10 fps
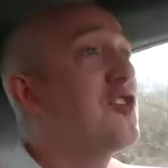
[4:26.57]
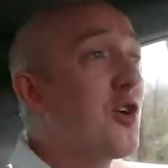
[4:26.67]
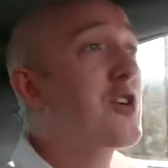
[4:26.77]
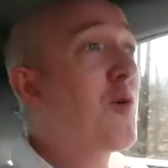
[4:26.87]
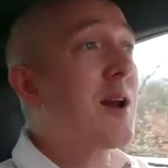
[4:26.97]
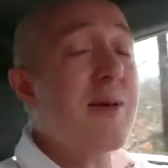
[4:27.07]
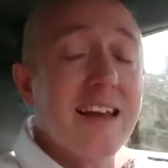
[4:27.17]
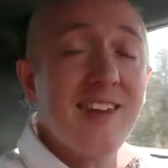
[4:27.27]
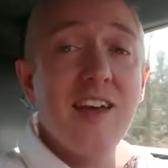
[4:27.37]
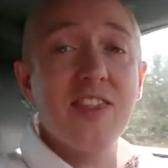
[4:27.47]
So you want to
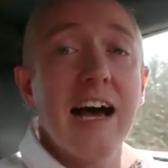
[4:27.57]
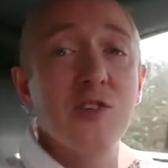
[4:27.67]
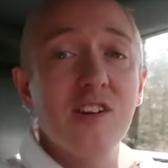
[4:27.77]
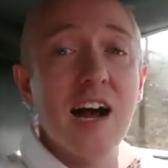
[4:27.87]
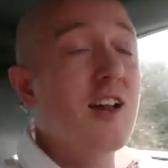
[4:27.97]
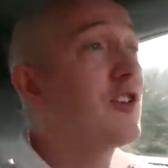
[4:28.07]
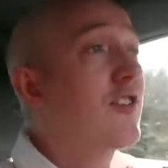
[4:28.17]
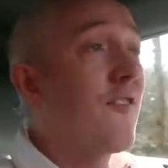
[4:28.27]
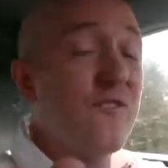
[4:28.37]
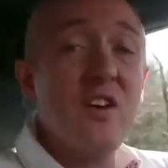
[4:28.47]
make $10,000,
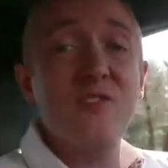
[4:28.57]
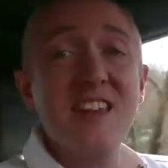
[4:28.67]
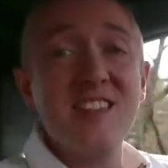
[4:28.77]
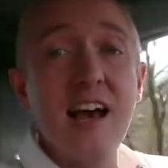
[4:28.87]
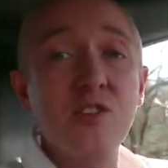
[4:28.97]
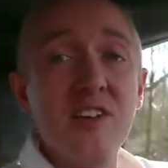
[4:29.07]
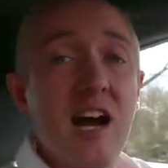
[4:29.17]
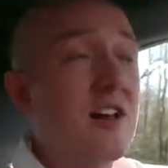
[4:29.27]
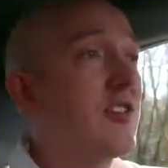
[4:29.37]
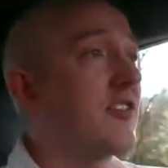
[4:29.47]

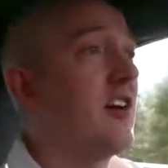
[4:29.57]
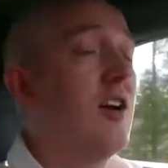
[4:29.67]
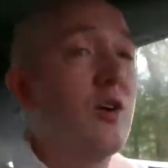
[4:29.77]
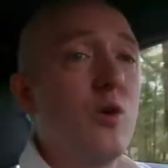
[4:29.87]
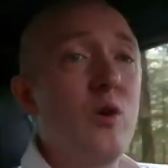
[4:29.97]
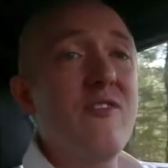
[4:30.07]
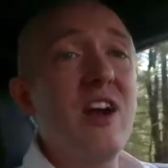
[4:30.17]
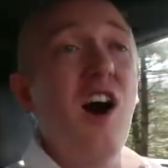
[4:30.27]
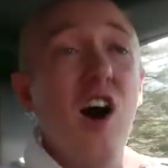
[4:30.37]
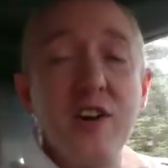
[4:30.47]
$50,000? or
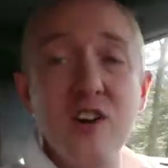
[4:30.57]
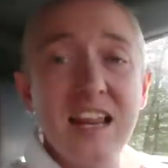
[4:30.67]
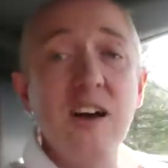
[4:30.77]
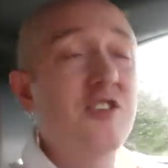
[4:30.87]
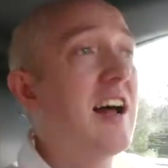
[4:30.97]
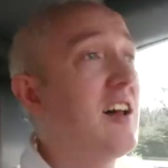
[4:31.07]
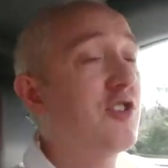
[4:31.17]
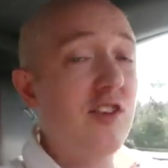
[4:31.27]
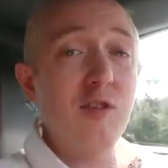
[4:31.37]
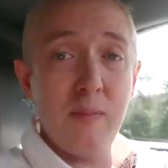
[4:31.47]
even
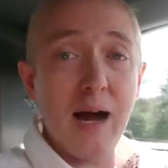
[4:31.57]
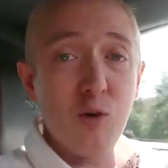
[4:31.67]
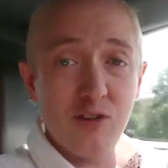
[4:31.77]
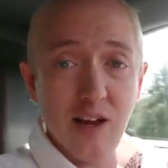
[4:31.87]
$100,000 as a power